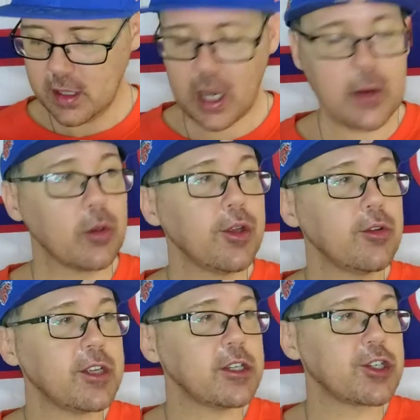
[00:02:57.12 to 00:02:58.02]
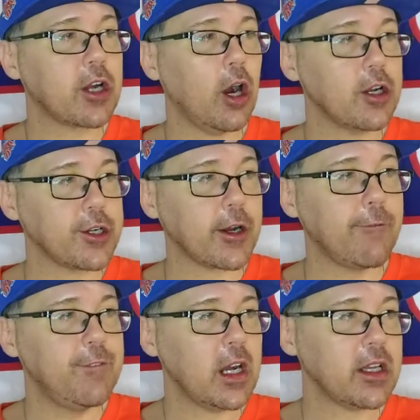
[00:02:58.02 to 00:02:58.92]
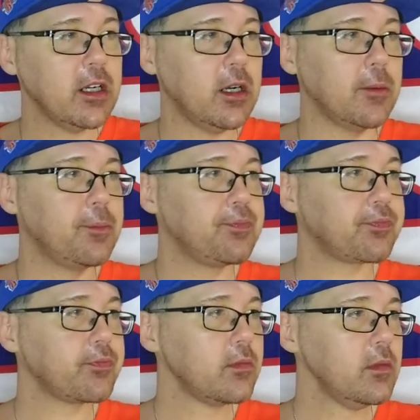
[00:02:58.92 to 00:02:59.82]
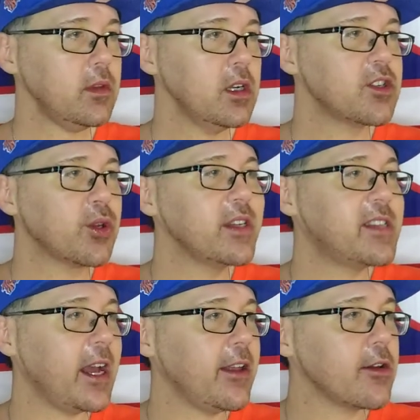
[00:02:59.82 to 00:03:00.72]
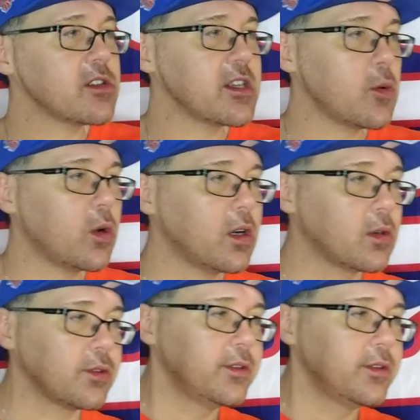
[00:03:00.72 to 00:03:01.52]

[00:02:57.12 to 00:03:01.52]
Alright, well, don't touch the card. You're gonna fuck it up. There's only 10 of those in the world.